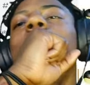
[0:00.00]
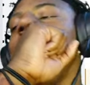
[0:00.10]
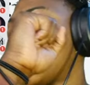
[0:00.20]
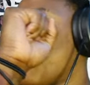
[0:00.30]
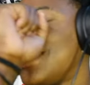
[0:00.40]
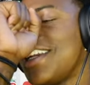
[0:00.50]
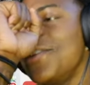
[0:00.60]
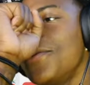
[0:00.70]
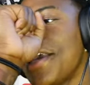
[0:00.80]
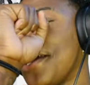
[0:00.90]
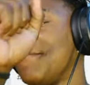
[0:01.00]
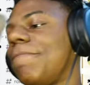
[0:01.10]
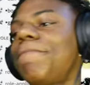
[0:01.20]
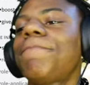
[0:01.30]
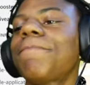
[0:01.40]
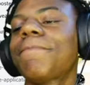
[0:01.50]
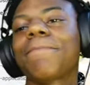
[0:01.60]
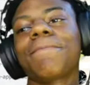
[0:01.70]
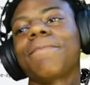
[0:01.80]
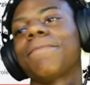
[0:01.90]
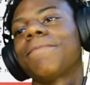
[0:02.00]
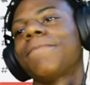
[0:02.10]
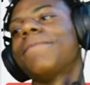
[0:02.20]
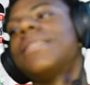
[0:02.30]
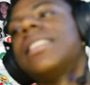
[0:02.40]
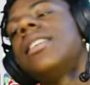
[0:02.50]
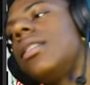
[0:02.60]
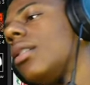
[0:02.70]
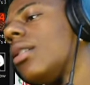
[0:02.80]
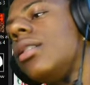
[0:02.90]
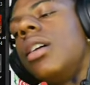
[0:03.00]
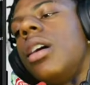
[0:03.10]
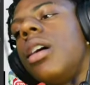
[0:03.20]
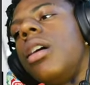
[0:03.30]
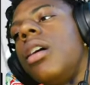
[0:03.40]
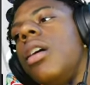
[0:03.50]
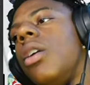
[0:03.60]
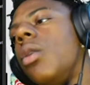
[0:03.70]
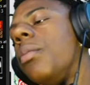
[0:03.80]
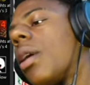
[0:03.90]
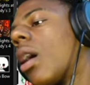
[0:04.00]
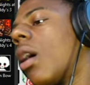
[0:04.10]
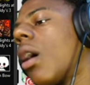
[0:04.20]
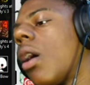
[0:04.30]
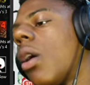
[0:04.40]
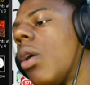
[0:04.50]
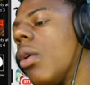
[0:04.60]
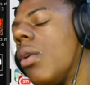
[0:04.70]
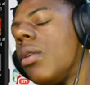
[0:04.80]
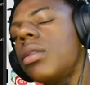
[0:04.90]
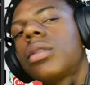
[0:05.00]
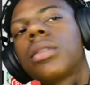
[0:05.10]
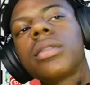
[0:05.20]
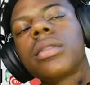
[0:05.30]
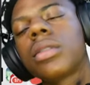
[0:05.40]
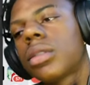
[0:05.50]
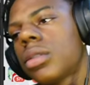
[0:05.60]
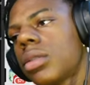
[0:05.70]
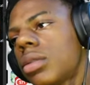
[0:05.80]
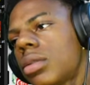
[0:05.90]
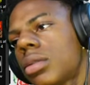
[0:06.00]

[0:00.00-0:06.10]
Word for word: What time is in the UK? cap Build, cap build, cap build, cap build, Yo, cap build, bro. cap build, cap build, cap.